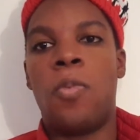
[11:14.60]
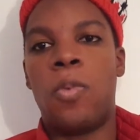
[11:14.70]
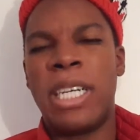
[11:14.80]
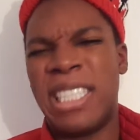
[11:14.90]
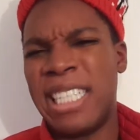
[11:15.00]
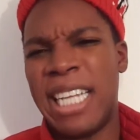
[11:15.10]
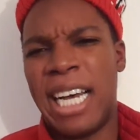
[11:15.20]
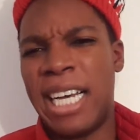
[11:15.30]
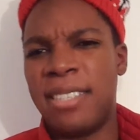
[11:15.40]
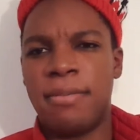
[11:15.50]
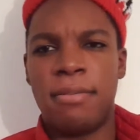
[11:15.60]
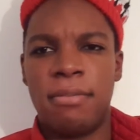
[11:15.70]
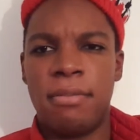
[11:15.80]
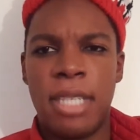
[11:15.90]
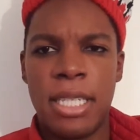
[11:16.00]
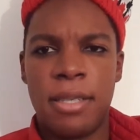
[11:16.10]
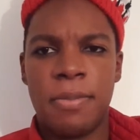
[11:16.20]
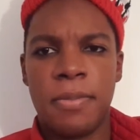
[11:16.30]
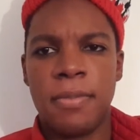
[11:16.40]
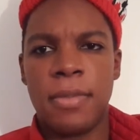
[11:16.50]
Was it not? Just
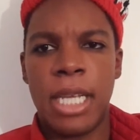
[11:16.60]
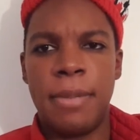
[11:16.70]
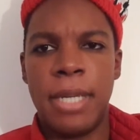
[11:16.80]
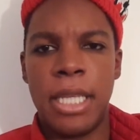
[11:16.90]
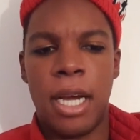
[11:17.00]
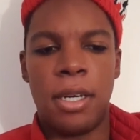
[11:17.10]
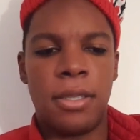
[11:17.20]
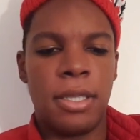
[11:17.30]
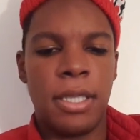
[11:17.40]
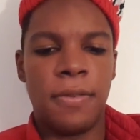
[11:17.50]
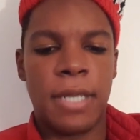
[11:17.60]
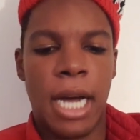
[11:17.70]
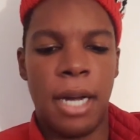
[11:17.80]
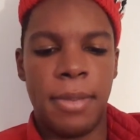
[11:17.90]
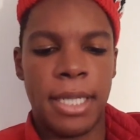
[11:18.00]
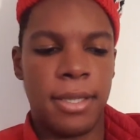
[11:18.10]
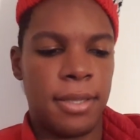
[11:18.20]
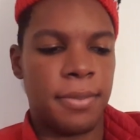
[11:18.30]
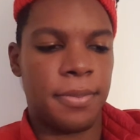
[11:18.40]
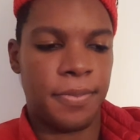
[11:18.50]
let me know. Leave a comment.
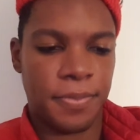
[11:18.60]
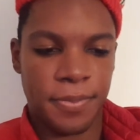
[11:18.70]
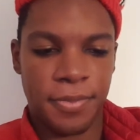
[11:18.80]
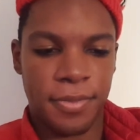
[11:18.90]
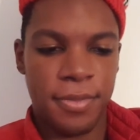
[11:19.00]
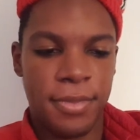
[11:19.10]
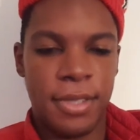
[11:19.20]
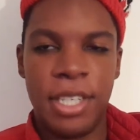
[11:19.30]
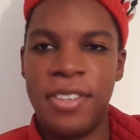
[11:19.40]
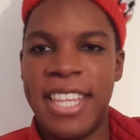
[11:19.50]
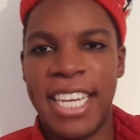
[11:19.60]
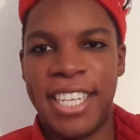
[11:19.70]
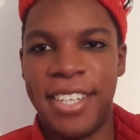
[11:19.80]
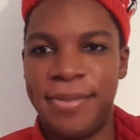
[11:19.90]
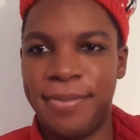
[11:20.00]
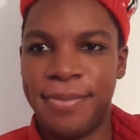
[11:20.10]
So thank you.